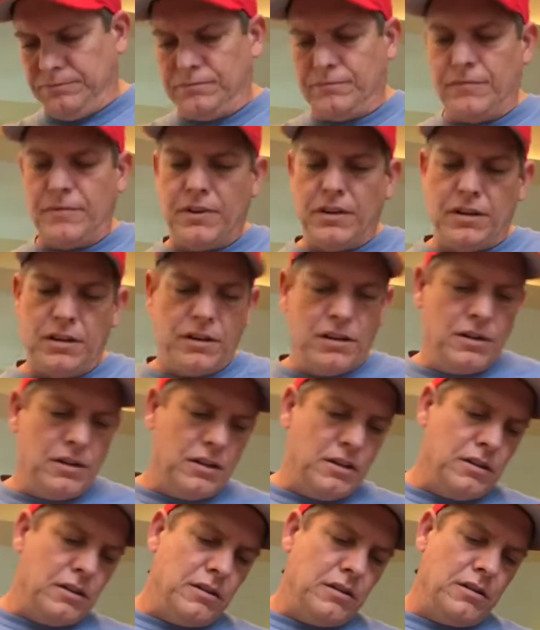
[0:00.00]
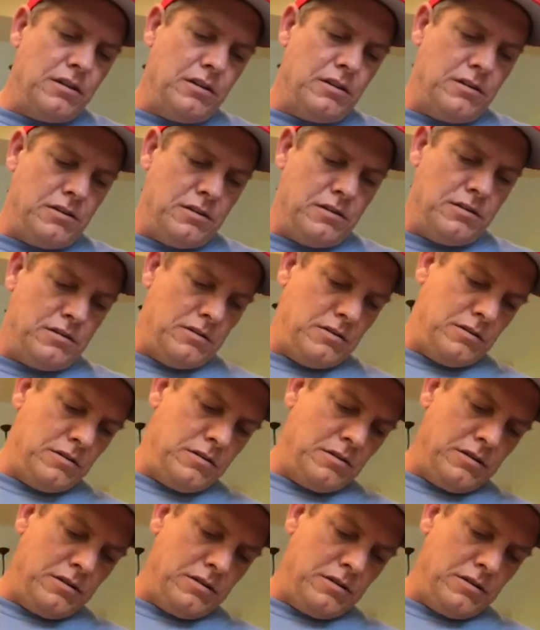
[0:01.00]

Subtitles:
[no speech]